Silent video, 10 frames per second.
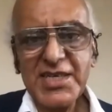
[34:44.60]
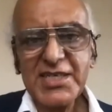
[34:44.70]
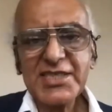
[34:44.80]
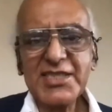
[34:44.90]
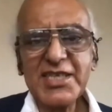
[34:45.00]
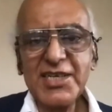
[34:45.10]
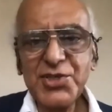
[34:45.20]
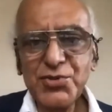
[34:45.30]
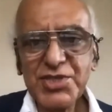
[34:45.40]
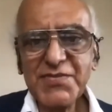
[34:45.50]
The
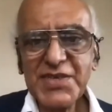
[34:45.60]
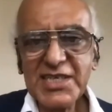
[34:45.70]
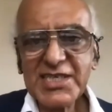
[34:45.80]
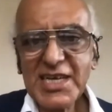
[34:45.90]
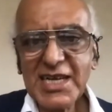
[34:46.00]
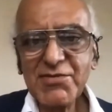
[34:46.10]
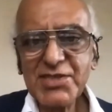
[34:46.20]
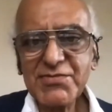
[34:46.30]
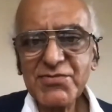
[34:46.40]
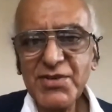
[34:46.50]
use of English
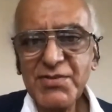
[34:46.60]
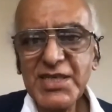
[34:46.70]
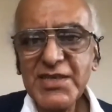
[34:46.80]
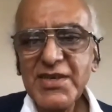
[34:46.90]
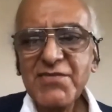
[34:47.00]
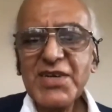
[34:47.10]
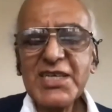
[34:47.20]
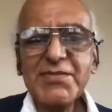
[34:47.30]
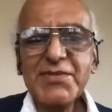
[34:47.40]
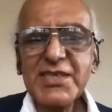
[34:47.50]
language will be
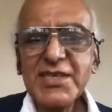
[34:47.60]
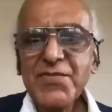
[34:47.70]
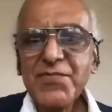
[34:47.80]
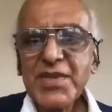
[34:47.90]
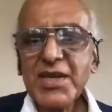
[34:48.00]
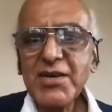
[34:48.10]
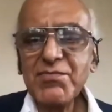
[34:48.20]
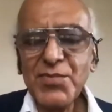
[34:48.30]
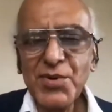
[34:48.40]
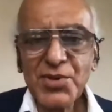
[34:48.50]
felt even
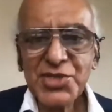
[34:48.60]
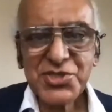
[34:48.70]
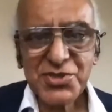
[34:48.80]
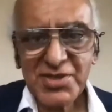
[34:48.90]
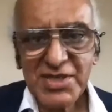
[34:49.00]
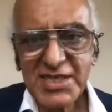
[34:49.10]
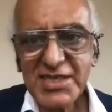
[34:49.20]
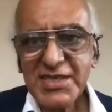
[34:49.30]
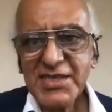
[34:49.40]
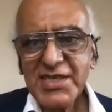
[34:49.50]
more strongly
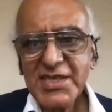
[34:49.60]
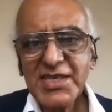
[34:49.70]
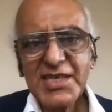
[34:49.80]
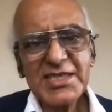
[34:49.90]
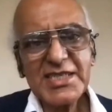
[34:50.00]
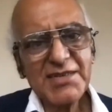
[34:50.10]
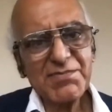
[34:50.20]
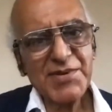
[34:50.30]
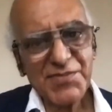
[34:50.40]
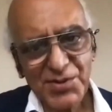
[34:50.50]
than
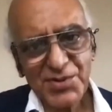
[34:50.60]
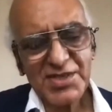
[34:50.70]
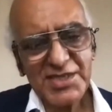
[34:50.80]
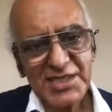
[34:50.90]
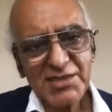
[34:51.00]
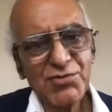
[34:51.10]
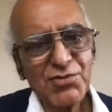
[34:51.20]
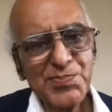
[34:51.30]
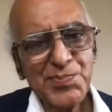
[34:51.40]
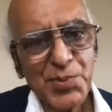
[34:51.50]
before in the
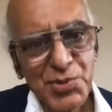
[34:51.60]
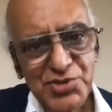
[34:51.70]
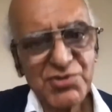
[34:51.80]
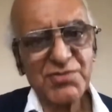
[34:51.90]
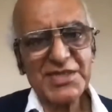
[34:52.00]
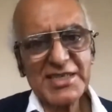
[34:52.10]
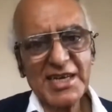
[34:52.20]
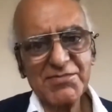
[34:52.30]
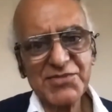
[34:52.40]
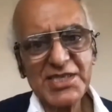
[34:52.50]
post-COVID
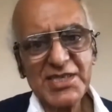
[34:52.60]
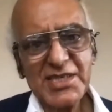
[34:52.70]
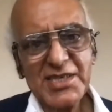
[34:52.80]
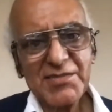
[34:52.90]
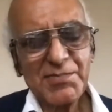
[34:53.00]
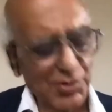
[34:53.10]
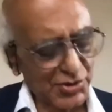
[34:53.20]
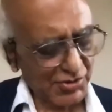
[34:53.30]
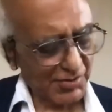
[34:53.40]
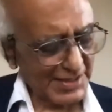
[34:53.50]
times,
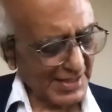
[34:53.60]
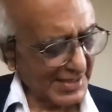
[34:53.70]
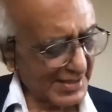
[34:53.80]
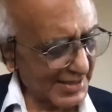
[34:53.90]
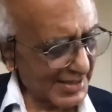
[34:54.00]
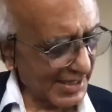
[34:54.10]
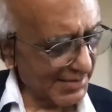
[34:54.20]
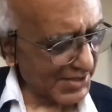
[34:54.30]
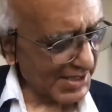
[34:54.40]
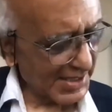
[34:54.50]
post-COVID-19
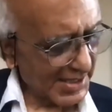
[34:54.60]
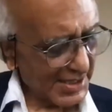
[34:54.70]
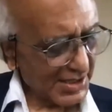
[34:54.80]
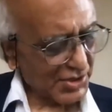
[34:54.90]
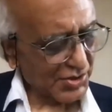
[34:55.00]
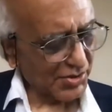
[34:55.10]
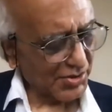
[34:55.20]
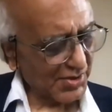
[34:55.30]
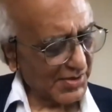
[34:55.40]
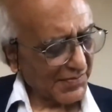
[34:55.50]
times.
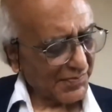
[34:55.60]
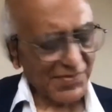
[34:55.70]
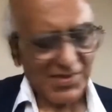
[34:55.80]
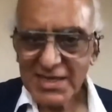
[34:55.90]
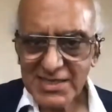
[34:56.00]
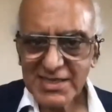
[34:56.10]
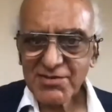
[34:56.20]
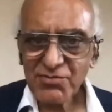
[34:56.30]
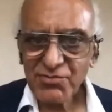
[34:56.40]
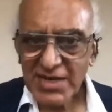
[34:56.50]
So that
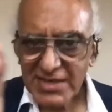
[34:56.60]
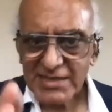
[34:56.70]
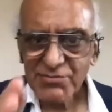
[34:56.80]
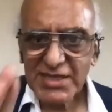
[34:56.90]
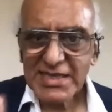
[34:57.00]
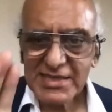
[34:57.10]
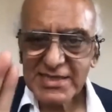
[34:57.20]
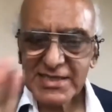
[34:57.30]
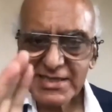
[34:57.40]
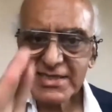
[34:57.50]
we
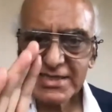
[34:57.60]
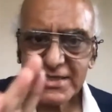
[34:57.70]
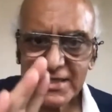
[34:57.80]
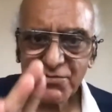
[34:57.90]
can see that